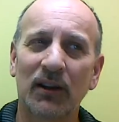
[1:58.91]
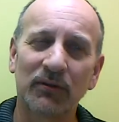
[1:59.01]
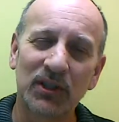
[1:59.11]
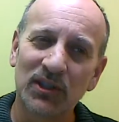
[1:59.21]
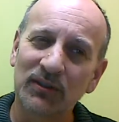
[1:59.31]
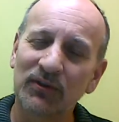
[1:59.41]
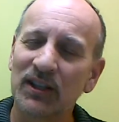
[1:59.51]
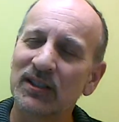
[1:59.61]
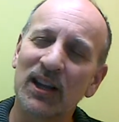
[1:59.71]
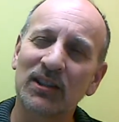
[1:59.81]
If we just
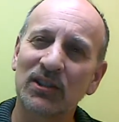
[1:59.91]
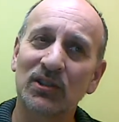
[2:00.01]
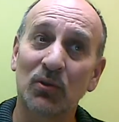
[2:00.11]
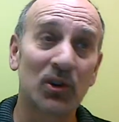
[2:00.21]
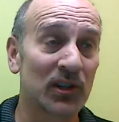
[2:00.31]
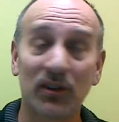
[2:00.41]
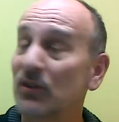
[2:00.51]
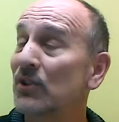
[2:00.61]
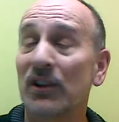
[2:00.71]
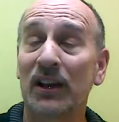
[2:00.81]
fix that distortion, and
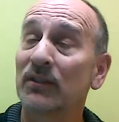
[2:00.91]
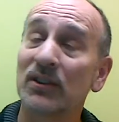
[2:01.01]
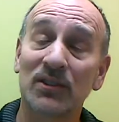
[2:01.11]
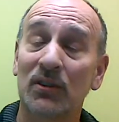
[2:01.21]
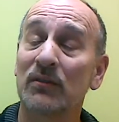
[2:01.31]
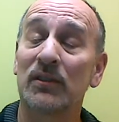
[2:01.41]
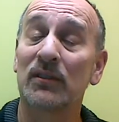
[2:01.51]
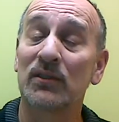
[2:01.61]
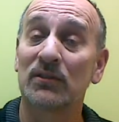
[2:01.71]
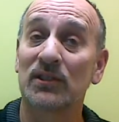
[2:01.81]
there's a lot of
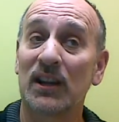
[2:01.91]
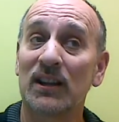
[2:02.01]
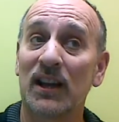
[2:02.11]
conservatives who say